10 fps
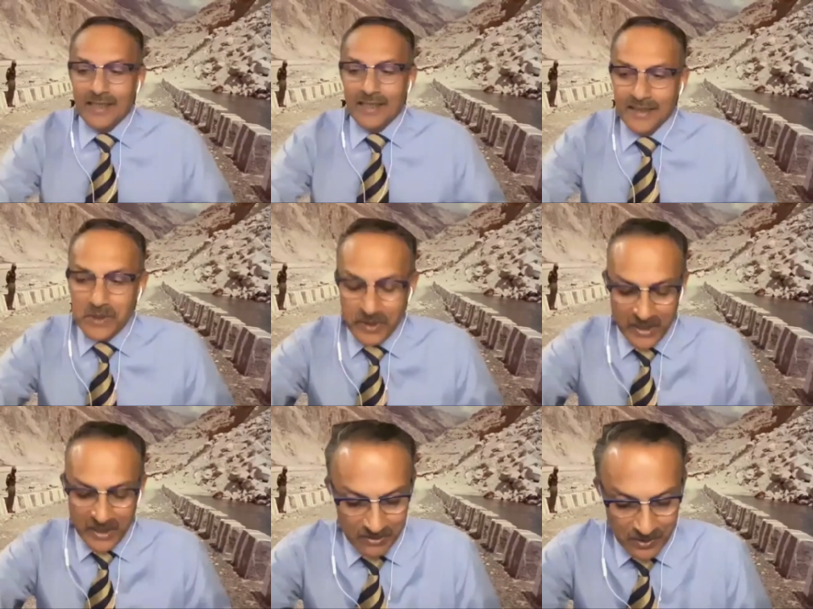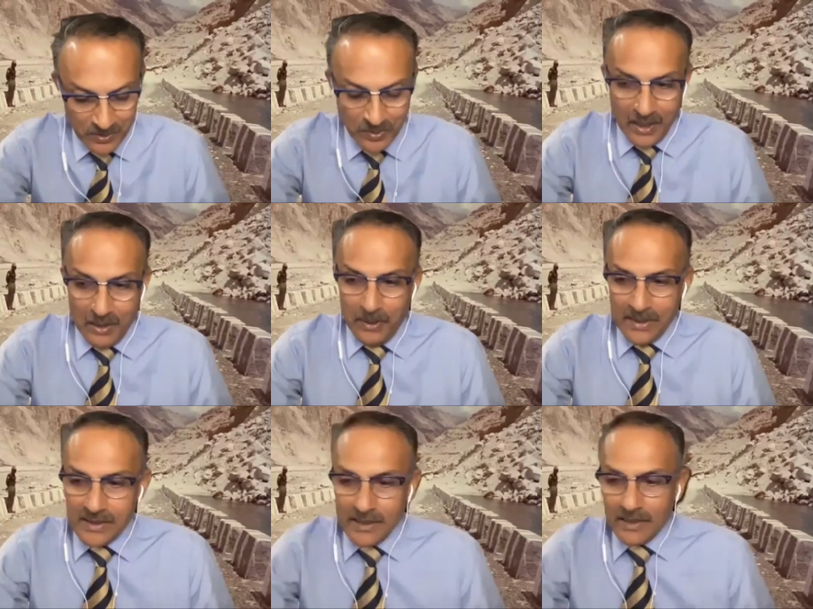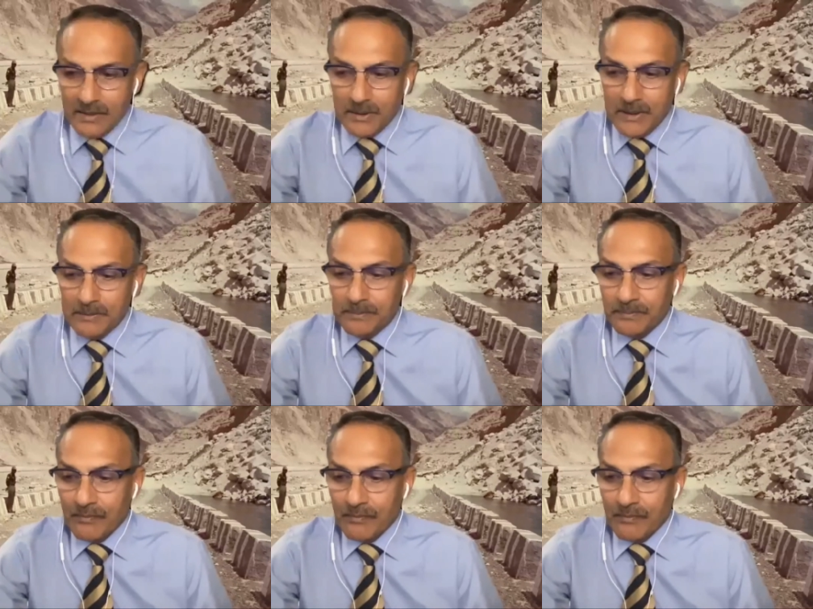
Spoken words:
I tend to agree with you. But a